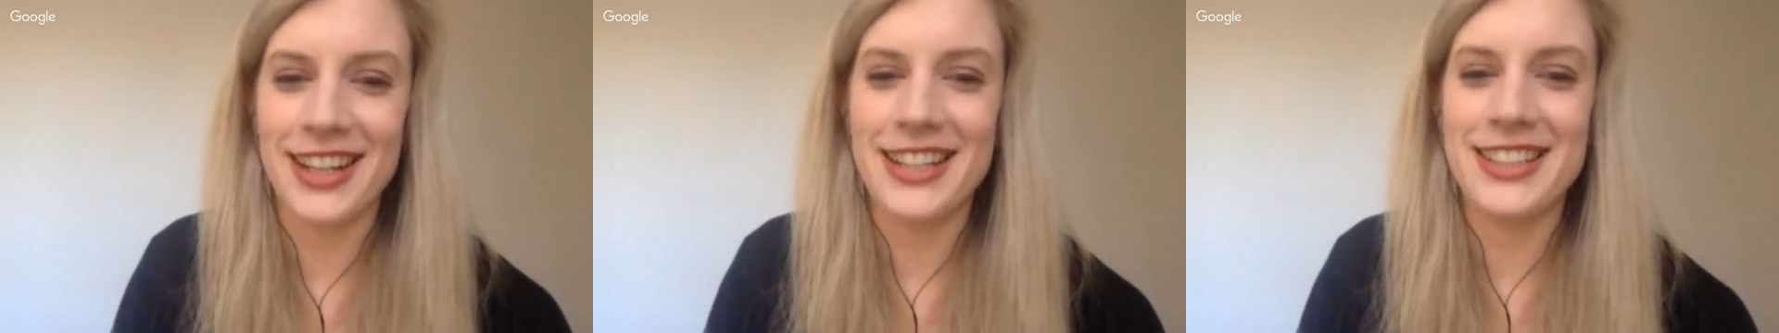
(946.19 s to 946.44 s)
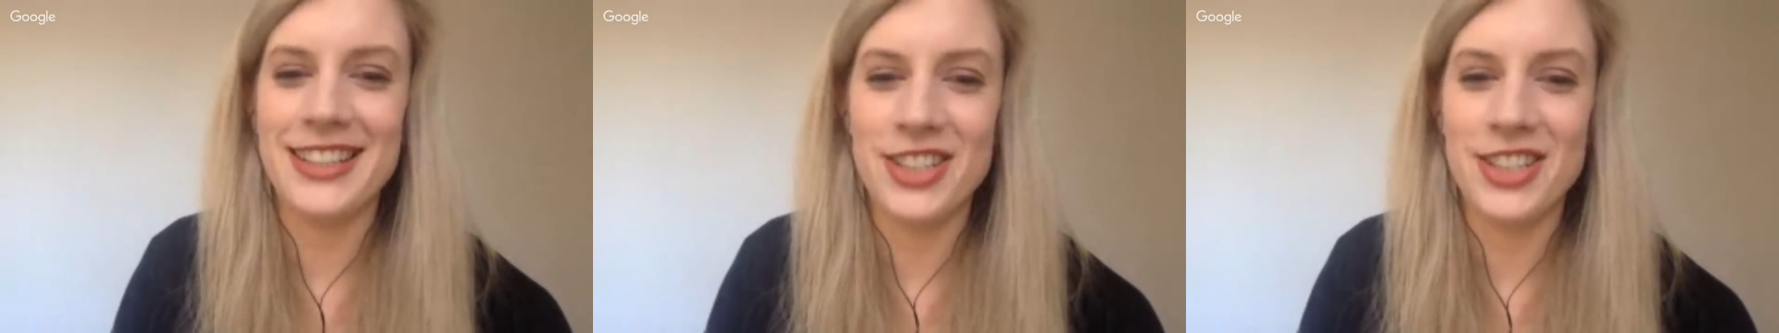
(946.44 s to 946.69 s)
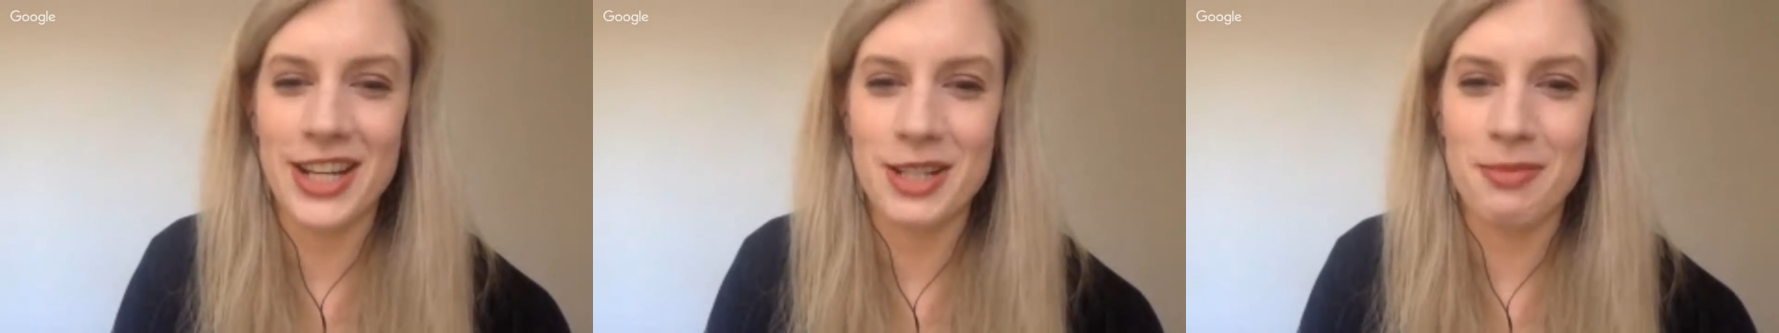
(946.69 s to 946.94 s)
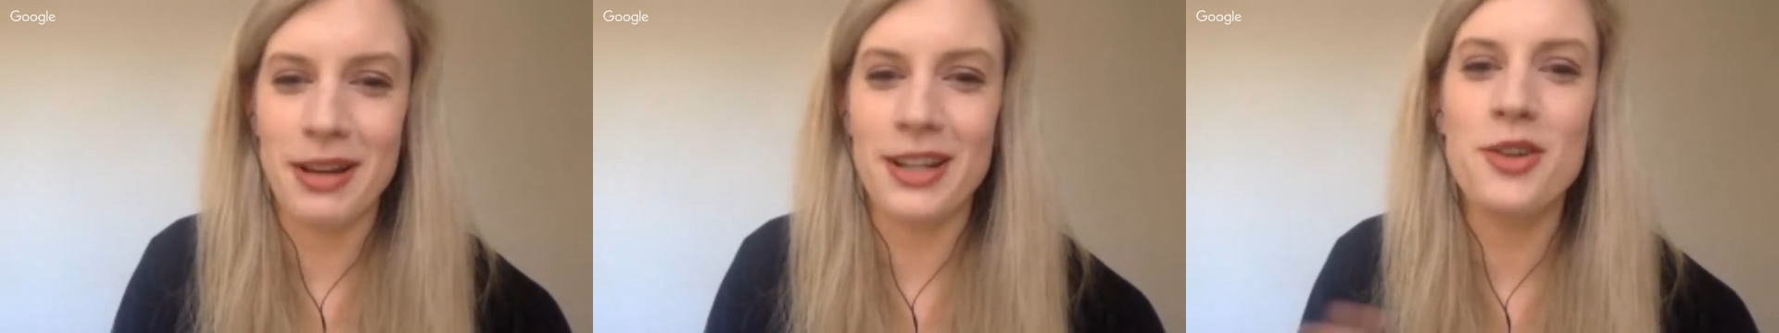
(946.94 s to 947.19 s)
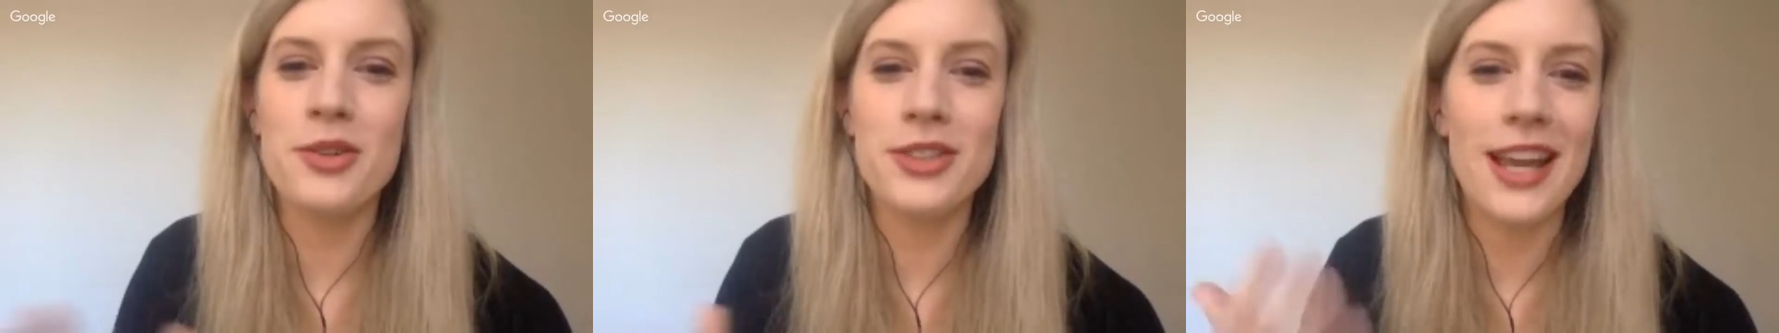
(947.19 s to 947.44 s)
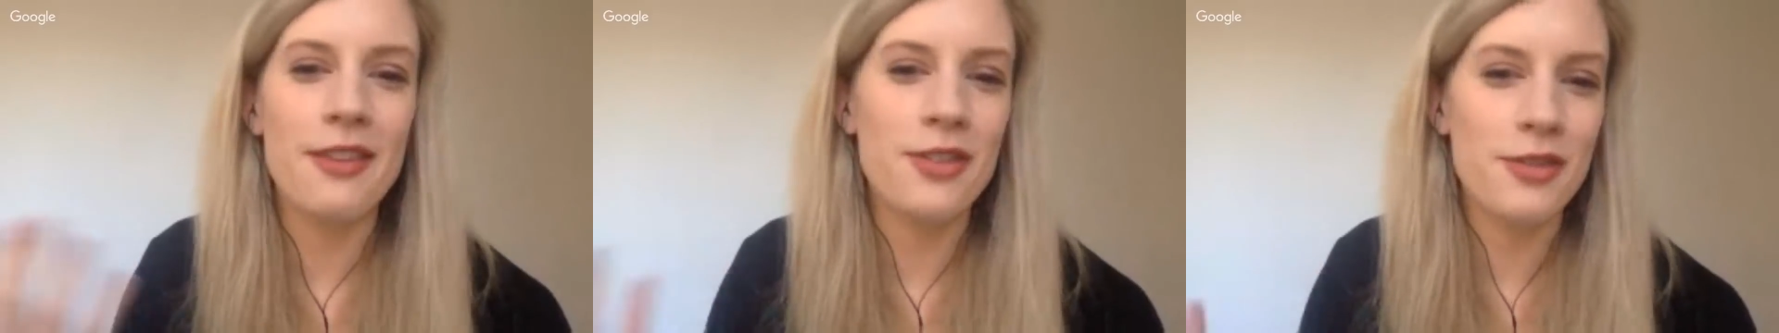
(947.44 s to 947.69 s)
I did change mine. Cool. Yeah,
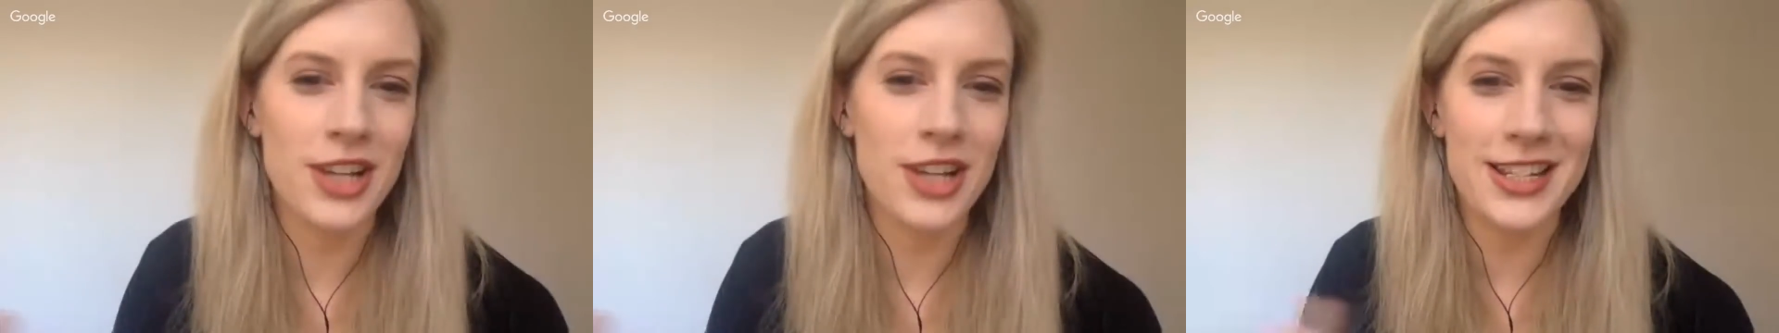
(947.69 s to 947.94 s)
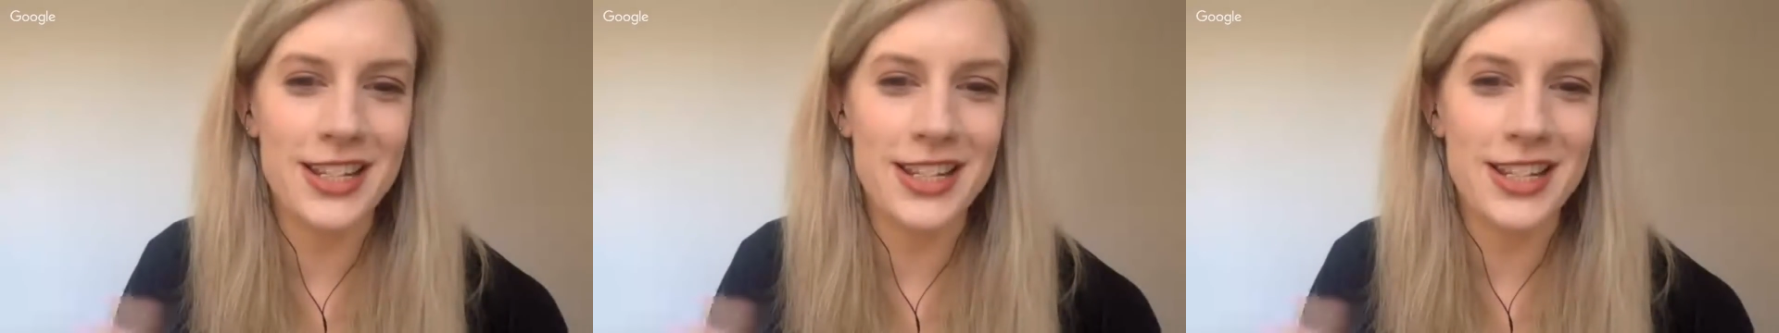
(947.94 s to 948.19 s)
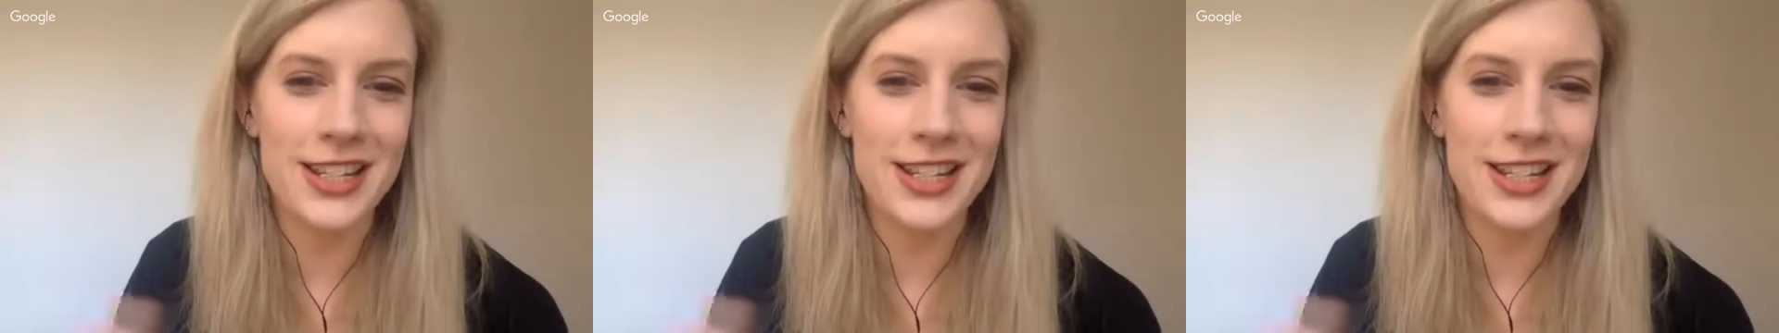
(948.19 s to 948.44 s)
if you've changed it, that's fine.